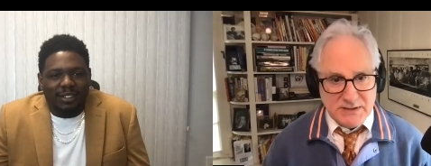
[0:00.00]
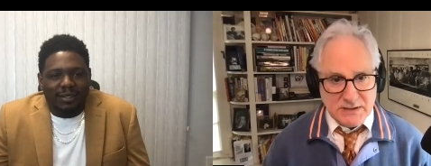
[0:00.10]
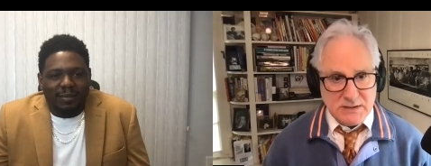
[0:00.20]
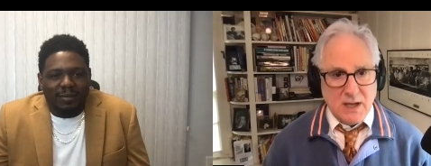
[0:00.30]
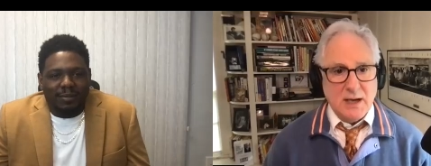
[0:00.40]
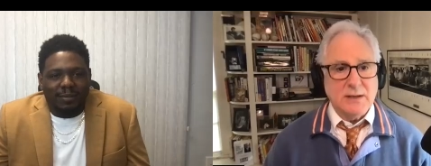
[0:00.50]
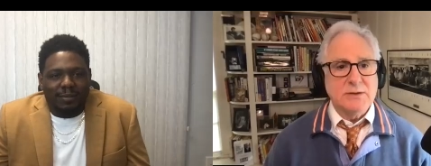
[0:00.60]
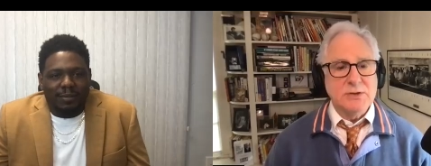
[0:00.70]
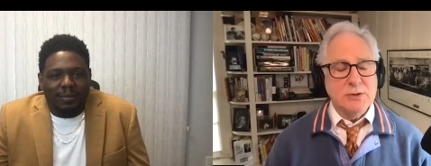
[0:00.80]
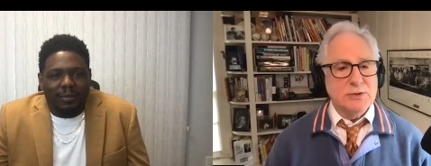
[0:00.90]
Speaker 1: business
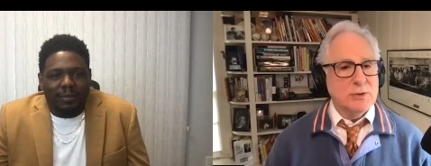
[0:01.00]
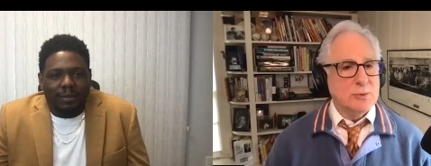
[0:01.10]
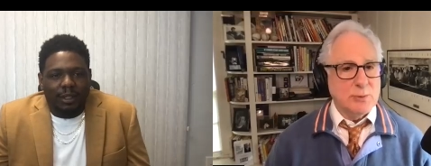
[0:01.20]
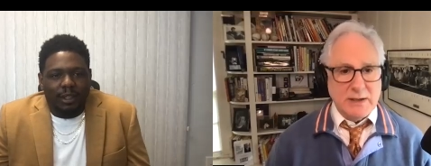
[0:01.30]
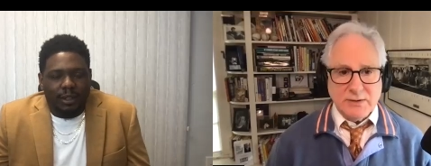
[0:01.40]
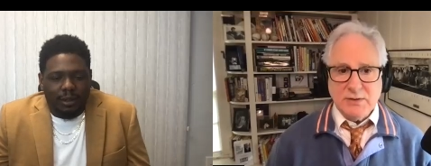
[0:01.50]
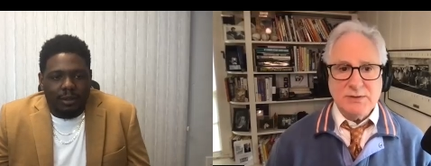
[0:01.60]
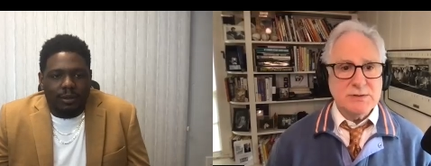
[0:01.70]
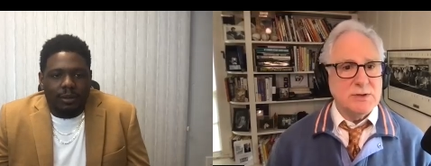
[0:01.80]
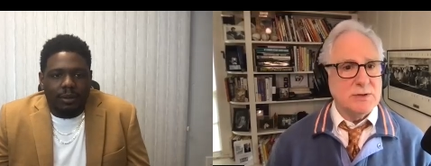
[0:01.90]
like? Do you do
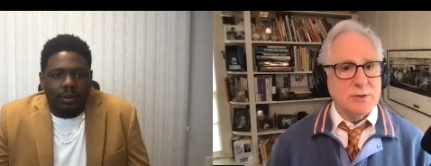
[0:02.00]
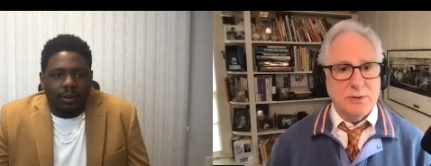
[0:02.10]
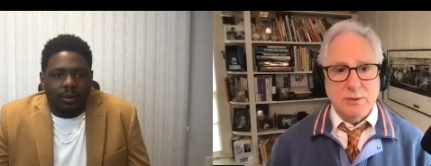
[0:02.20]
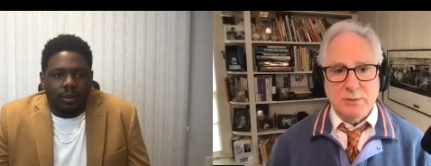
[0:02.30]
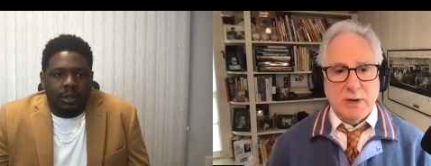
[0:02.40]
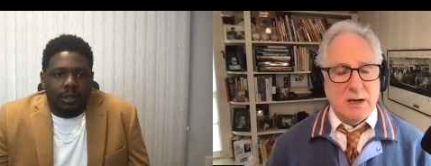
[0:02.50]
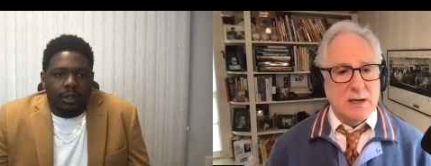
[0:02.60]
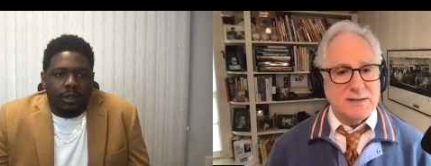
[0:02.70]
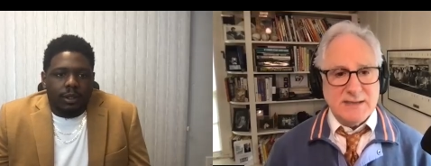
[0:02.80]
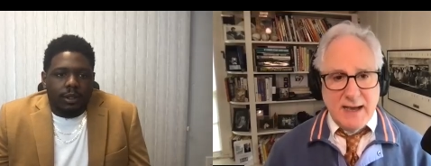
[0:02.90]
rentals? Do you do
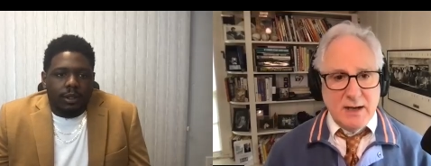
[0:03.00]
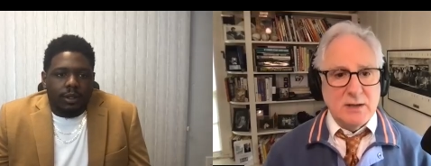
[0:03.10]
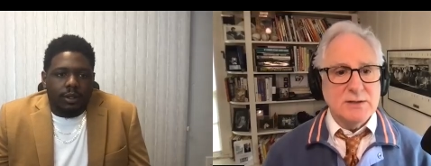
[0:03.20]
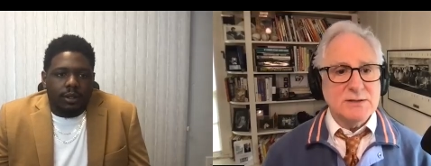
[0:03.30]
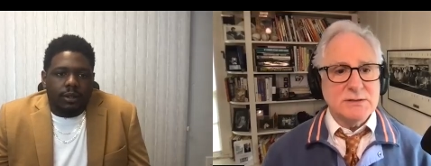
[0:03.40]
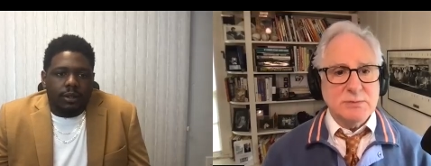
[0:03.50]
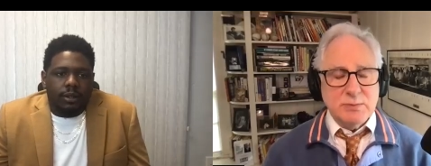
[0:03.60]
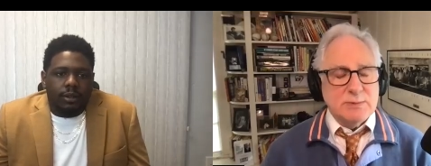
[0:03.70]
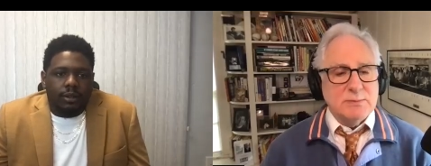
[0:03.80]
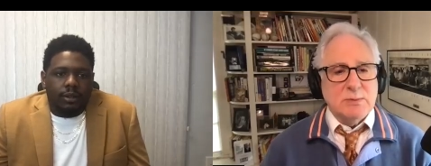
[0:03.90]
uh, sales?
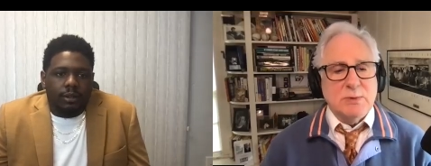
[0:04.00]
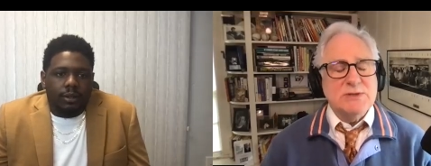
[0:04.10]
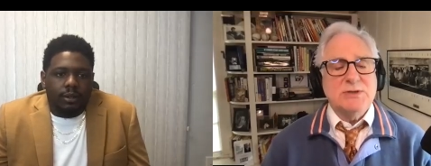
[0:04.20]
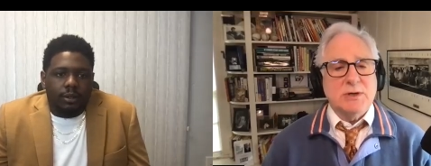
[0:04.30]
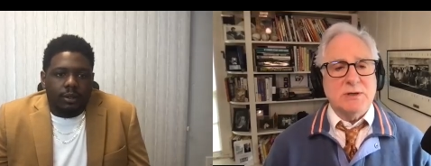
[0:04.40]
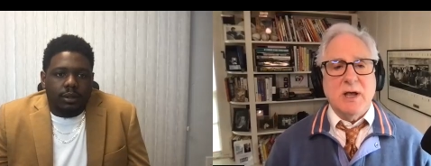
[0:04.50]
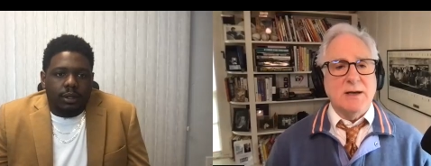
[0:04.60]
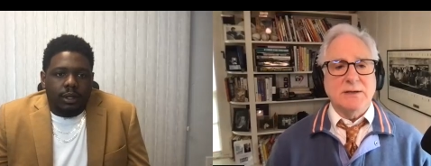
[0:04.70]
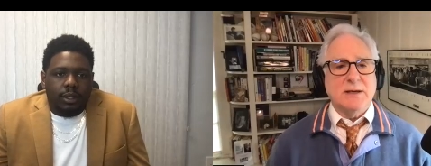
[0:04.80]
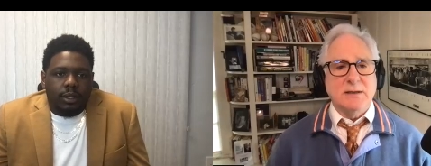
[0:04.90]
What's your
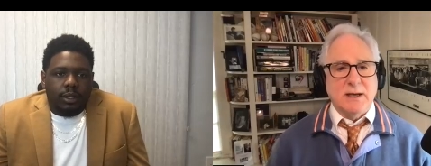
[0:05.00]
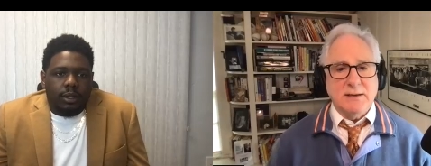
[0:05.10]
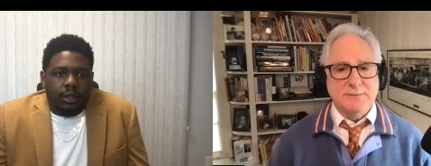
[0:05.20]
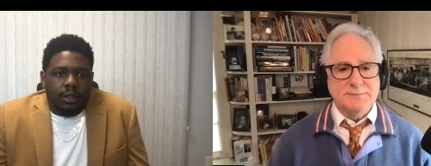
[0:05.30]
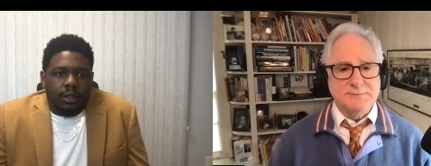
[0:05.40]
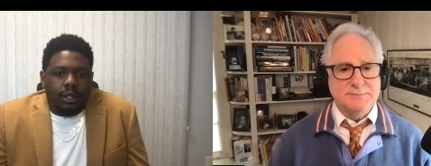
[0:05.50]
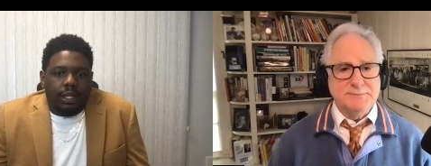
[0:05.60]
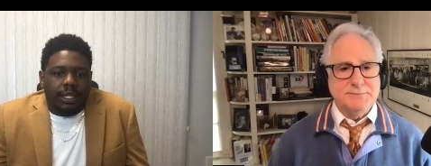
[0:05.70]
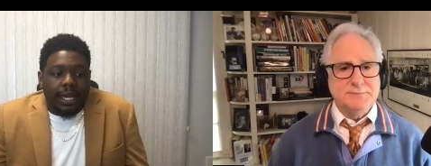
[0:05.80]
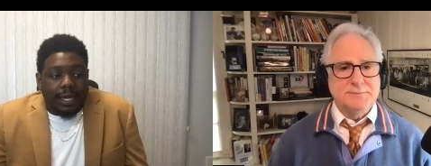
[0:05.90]
clientele like?
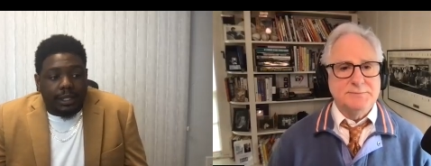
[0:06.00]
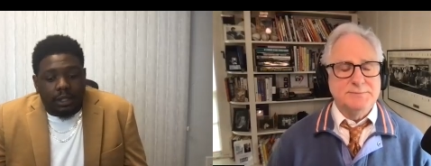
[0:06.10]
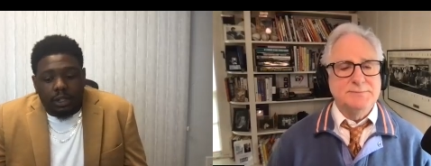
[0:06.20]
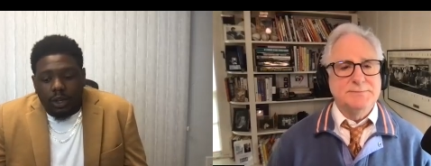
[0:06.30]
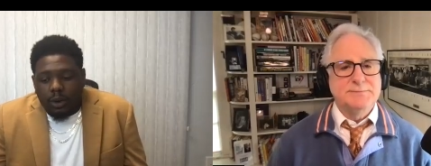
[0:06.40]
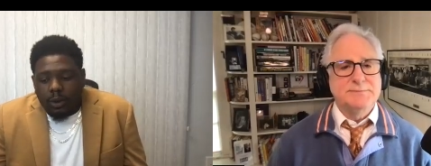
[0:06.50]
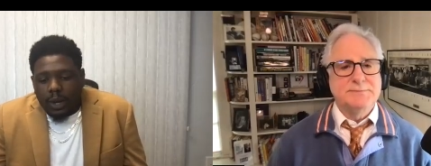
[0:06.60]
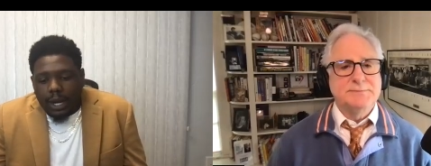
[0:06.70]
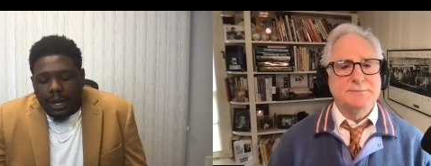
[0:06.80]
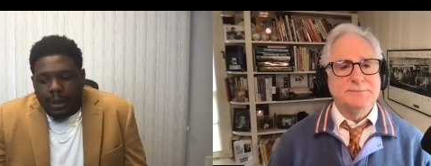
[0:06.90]
Speaker 2: Yes. So
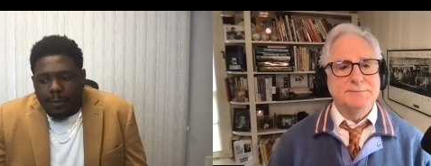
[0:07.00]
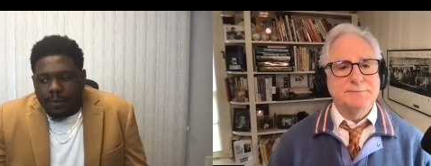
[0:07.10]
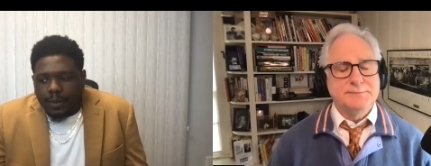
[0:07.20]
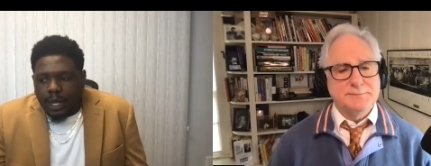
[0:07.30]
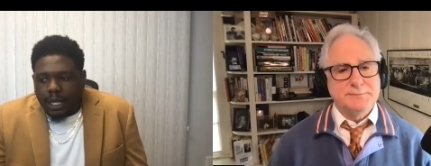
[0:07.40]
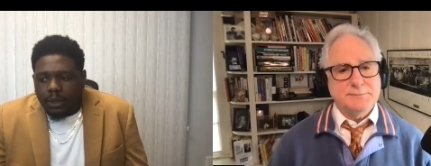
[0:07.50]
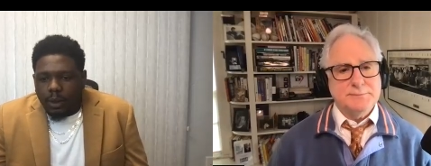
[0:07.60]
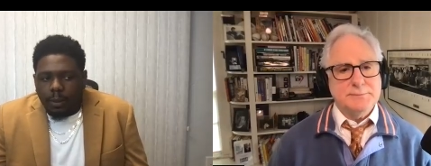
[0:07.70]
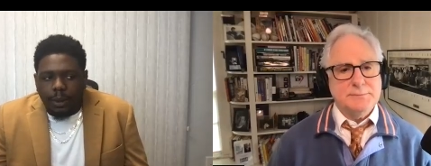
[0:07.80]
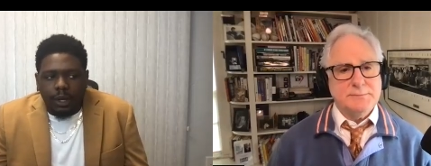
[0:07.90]
um, I do
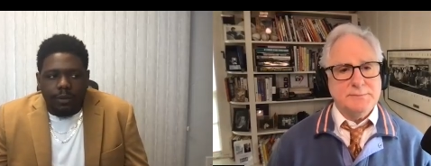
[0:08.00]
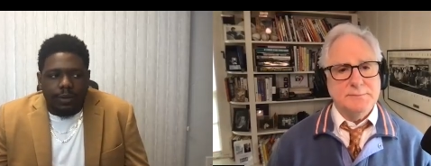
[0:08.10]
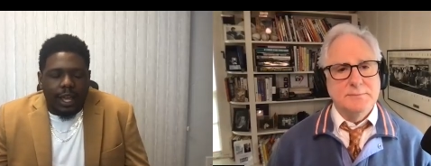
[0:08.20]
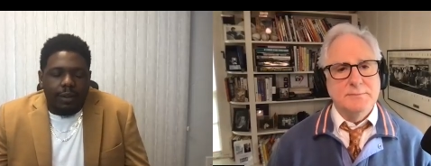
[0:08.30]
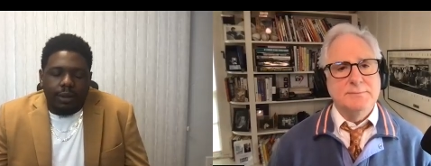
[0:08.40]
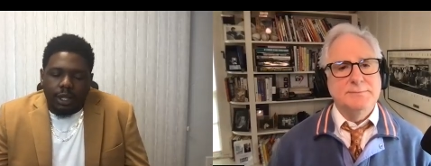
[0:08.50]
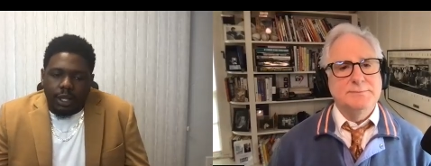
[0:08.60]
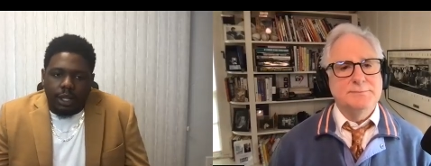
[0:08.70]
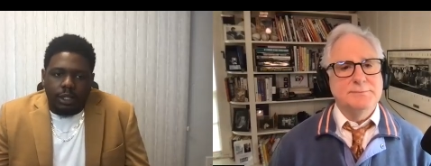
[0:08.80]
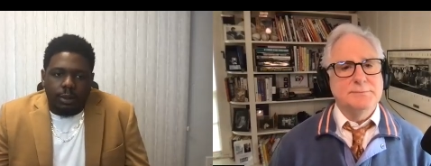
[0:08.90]
a bit of
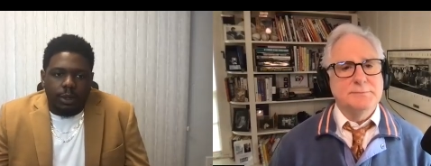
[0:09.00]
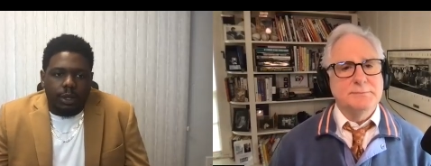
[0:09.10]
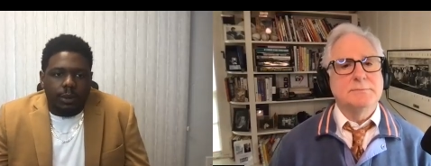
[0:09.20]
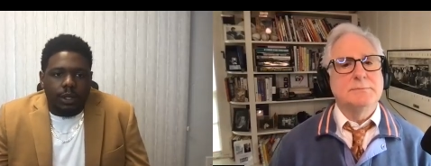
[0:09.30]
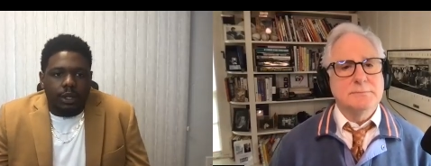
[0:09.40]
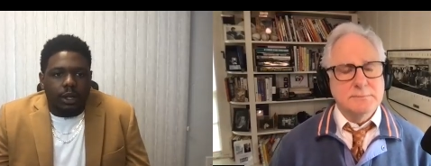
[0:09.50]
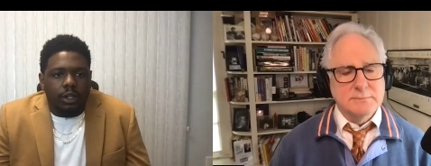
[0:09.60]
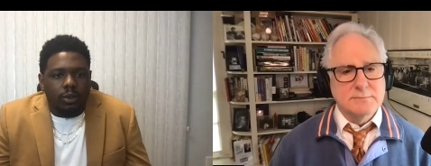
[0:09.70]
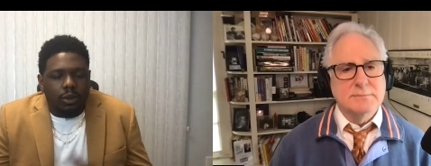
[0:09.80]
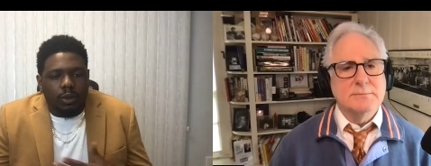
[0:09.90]
everything, to be completely
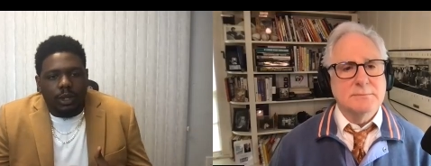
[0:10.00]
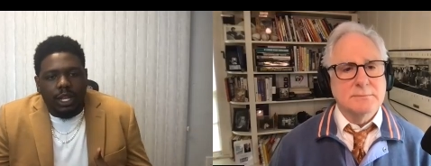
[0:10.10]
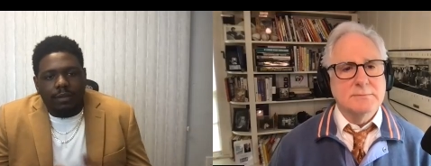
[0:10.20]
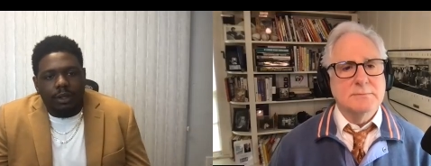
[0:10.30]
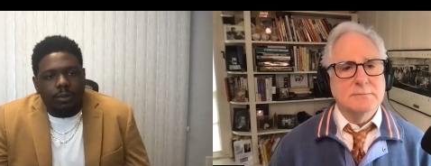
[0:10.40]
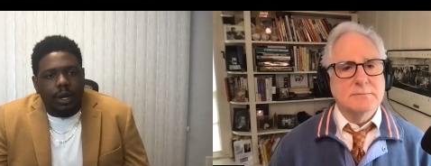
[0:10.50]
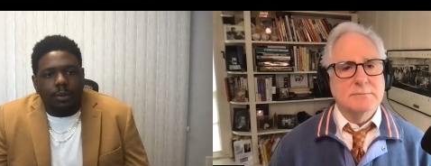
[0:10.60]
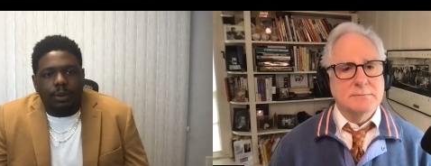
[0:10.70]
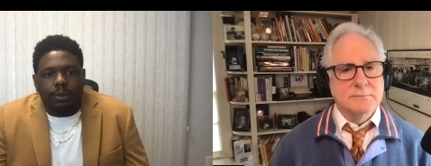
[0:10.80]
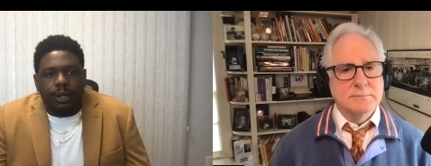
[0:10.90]
honest with you. With having the
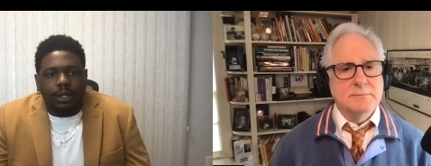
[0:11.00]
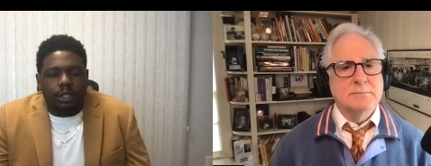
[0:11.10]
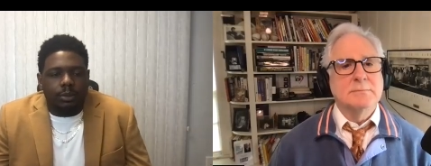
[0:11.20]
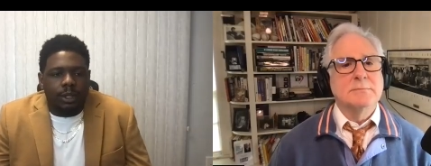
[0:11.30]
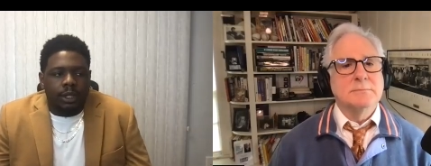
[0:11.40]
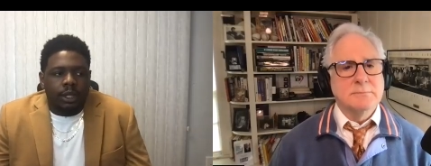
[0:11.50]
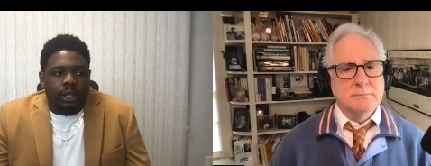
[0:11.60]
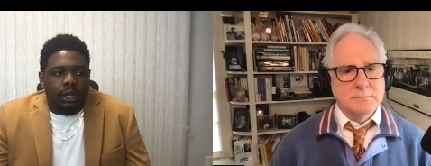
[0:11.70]
property management,